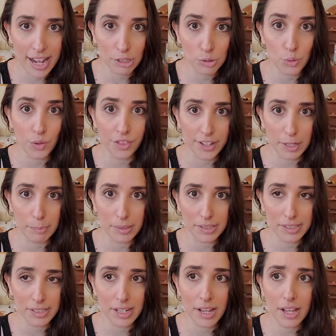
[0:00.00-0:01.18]
actual
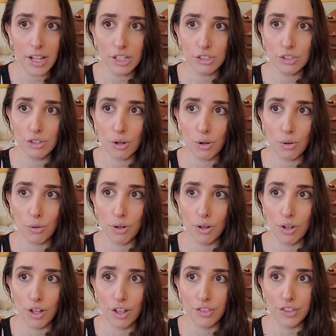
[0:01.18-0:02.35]
therapist. So
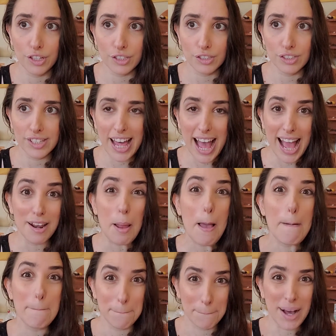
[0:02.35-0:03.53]
there's that
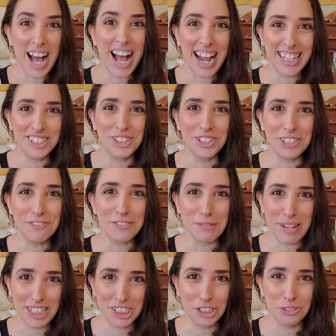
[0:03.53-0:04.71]
behind her
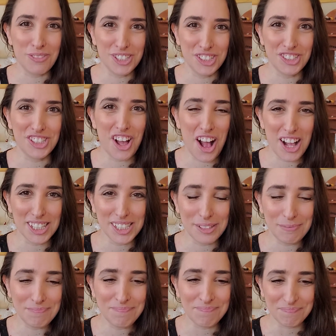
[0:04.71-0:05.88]
information, which is
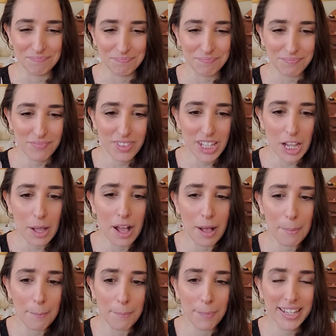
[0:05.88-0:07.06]
awesome.
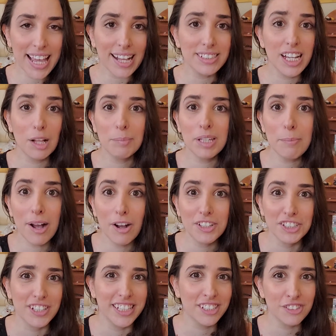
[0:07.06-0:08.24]
But yeah, tell me about
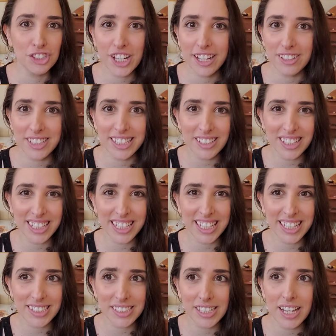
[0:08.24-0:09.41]
your inner child healing
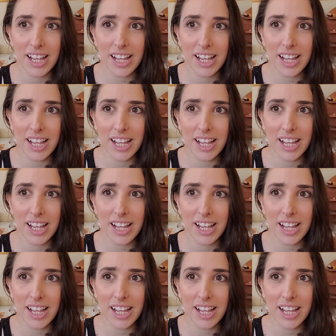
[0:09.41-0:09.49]
kit,